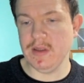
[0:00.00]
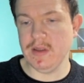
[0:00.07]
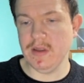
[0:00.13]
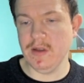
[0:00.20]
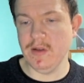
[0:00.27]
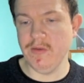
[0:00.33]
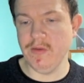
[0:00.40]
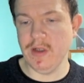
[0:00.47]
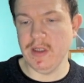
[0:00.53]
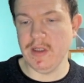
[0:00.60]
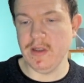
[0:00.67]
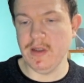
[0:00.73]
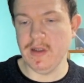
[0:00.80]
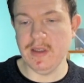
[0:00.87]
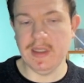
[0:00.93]
Let's go right
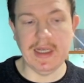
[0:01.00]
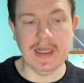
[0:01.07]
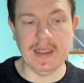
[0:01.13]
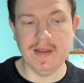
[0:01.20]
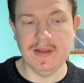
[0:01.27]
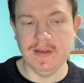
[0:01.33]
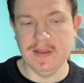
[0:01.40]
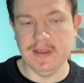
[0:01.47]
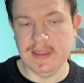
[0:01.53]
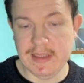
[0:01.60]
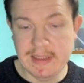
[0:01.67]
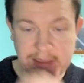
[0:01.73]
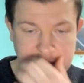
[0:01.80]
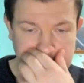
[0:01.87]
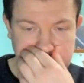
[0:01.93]
to the... Yeah.
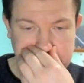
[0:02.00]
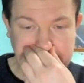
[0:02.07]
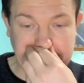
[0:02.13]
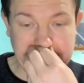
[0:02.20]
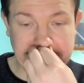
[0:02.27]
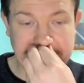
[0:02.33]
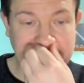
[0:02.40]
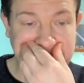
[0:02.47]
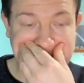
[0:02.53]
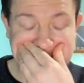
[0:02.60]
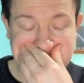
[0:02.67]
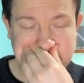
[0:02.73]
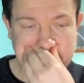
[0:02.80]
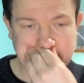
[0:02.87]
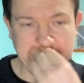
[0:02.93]
10
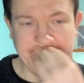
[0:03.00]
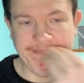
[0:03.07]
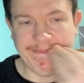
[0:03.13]
cents.